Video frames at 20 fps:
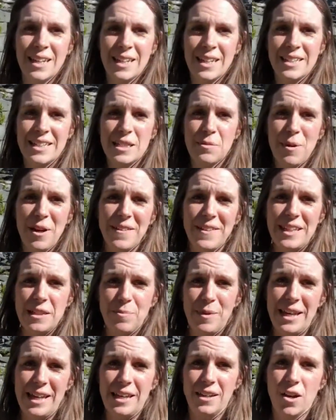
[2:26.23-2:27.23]
Despite these
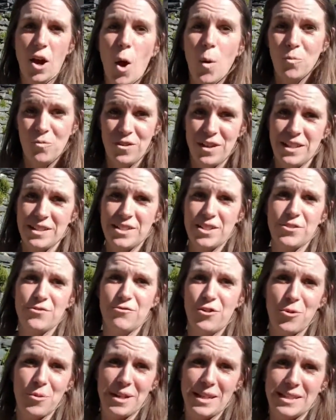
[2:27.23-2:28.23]
being obvious
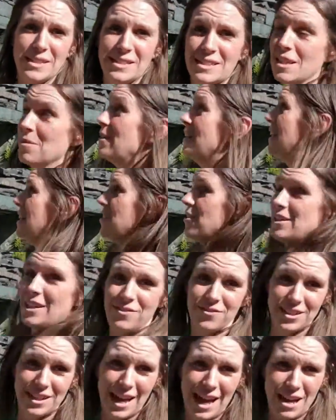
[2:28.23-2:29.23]
ruins, I mean, they don't
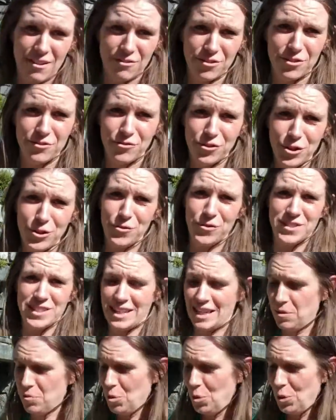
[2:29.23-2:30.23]
even have roofs
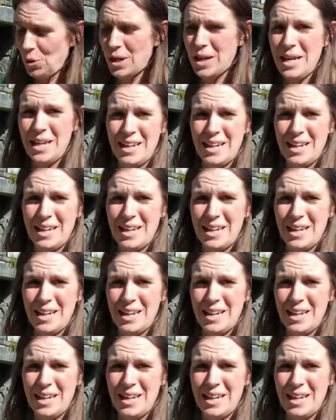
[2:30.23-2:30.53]
anymore,